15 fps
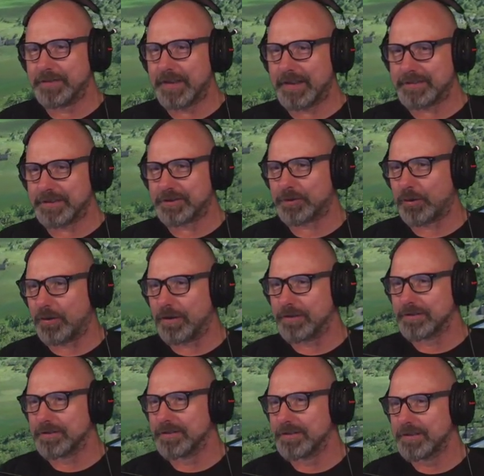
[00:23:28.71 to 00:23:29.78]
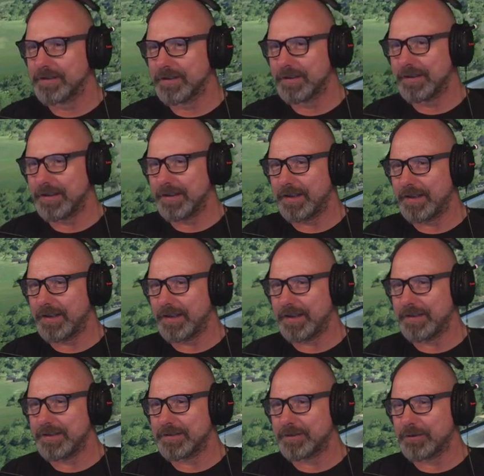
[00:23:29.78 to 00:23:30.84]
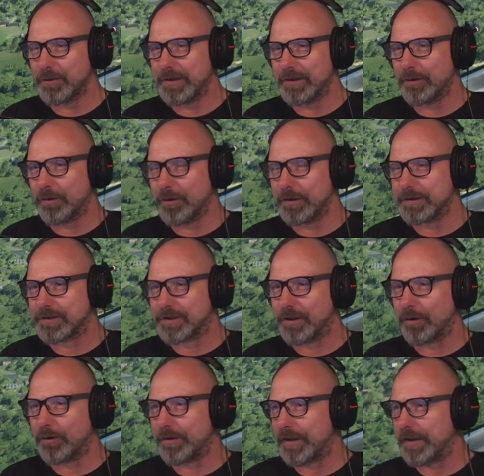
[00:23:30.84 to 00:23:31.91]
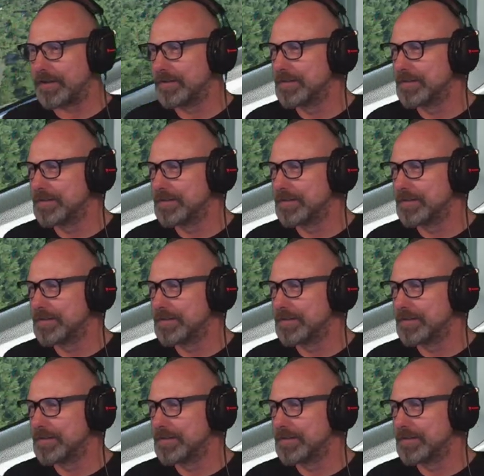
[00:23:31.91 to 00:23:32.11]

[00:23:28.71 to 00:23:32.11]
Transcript: as it's called, in all its glory,